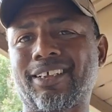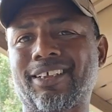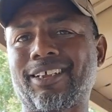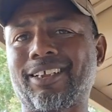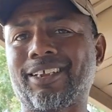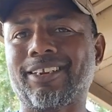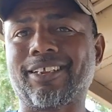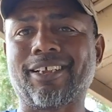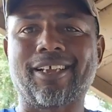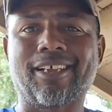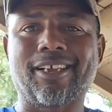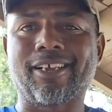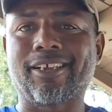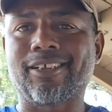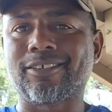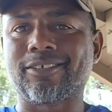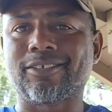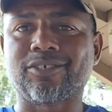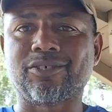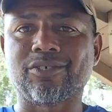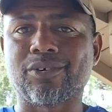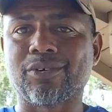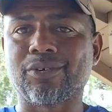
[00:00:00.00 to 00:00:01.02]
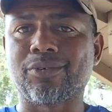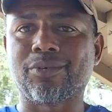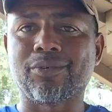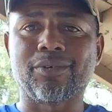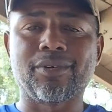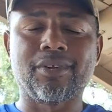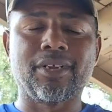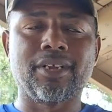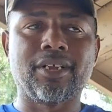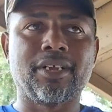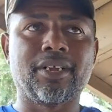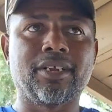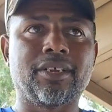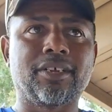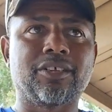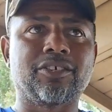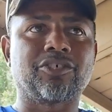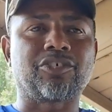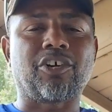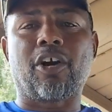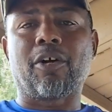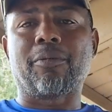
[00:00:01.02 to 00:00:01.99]
enhance
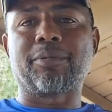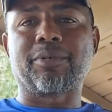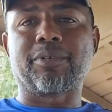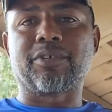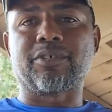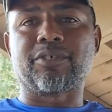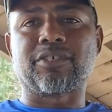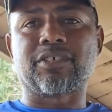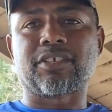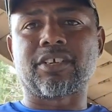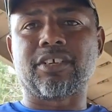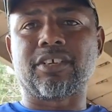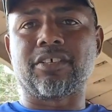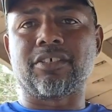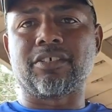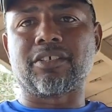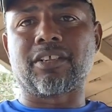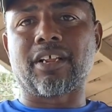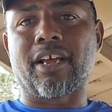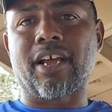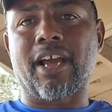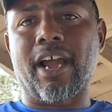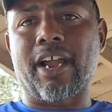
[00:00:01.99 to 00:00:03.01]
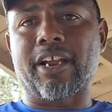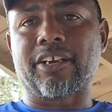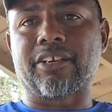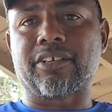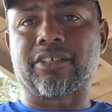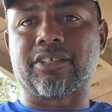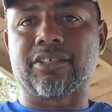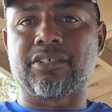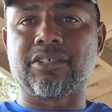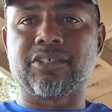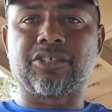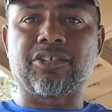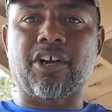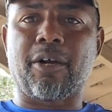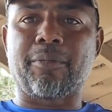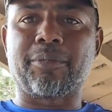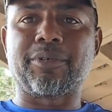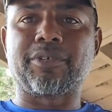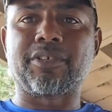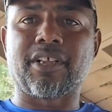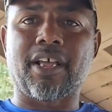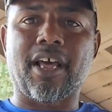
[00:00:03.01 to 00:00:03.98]
sharpen your skills, like iron
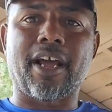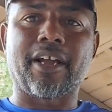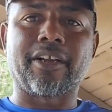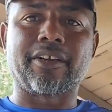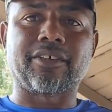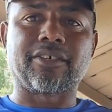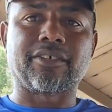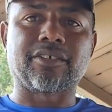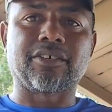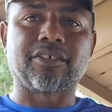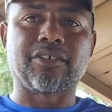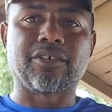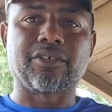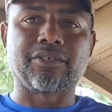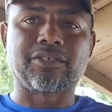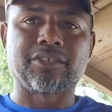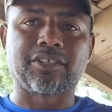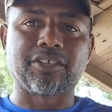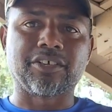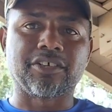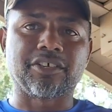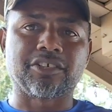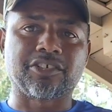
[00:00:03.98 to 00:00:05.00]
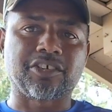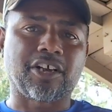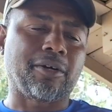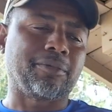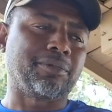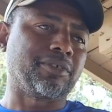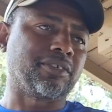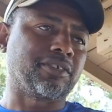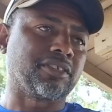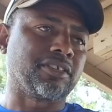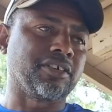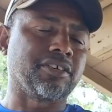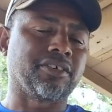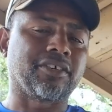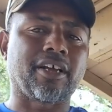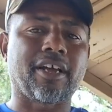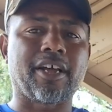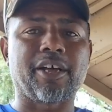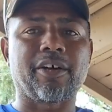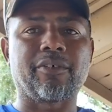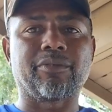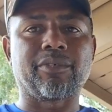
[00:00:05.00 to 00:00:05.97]
sharpens iron. Steel sharpens steel.
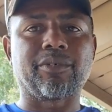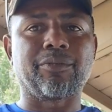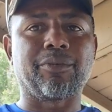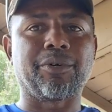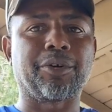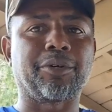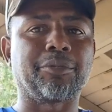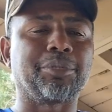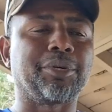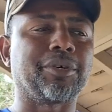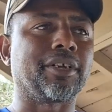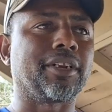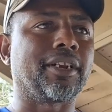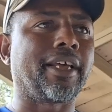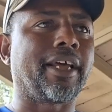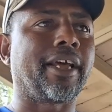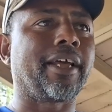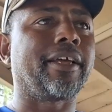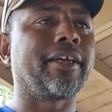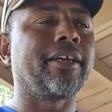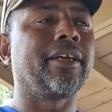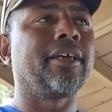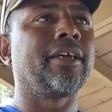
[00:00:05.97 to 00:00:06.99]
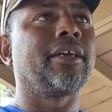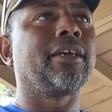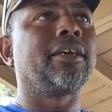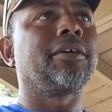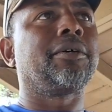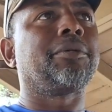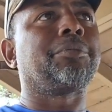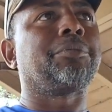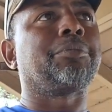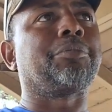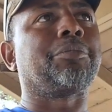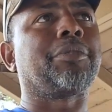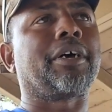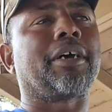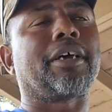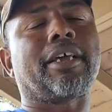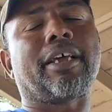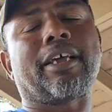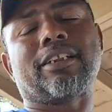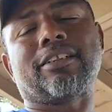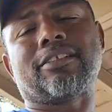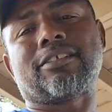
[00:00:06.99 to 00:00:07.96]
However you want to put that. But
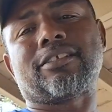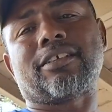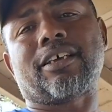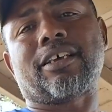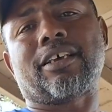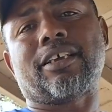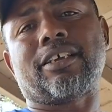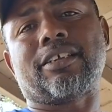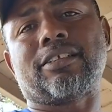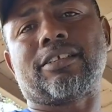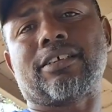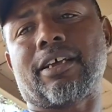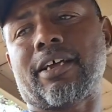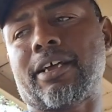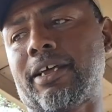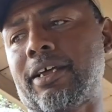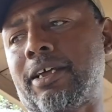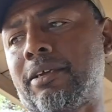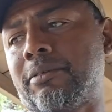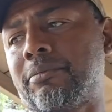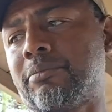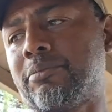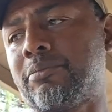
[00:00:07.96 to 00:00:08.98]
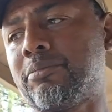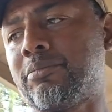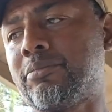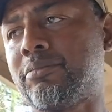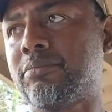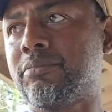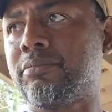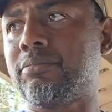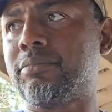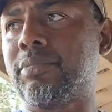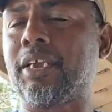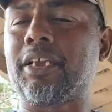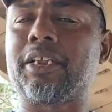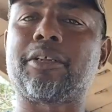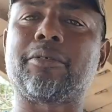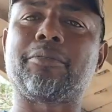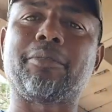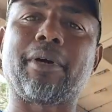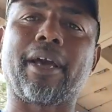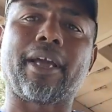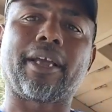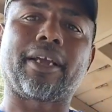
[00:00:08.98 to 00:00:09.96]
at the same time, being a
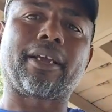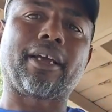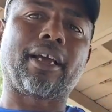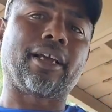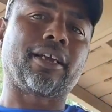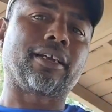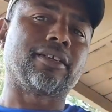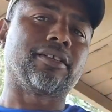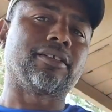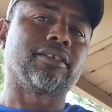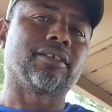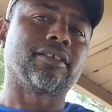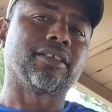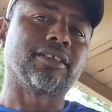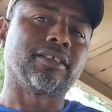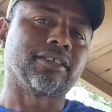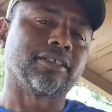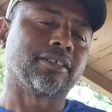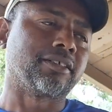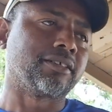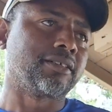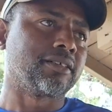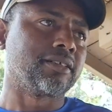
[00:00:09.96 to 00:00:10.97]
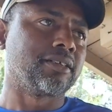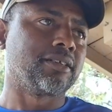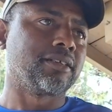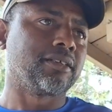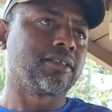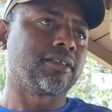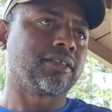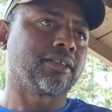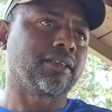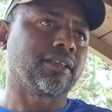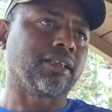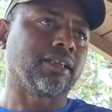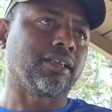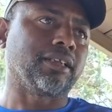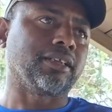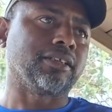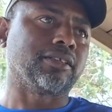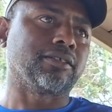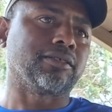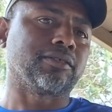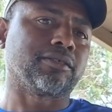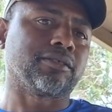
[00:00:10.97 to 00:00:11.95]
bank angler
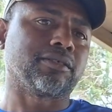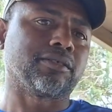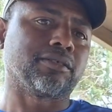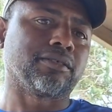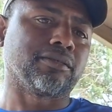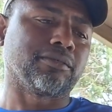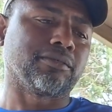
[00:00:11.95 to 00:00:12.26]
is